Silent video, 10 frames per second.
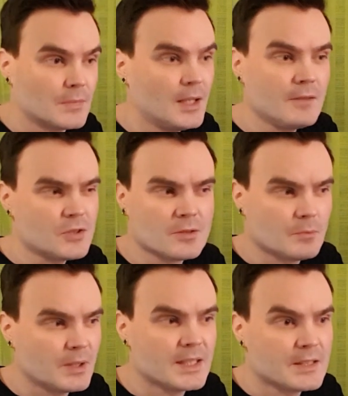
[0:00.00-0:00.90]
I
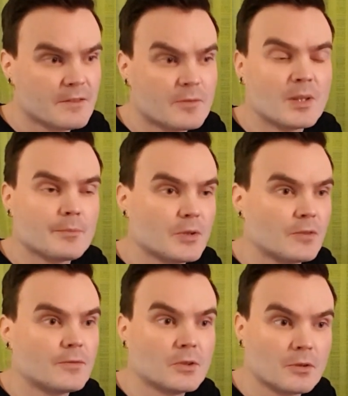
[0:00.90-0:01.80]
wasn't pleased with my
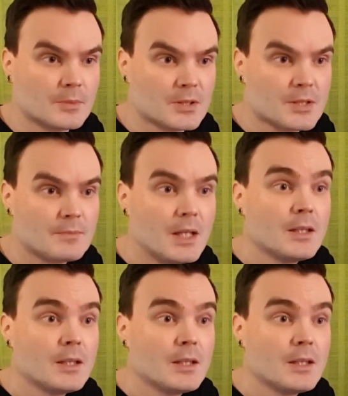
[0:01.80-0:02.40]
performance,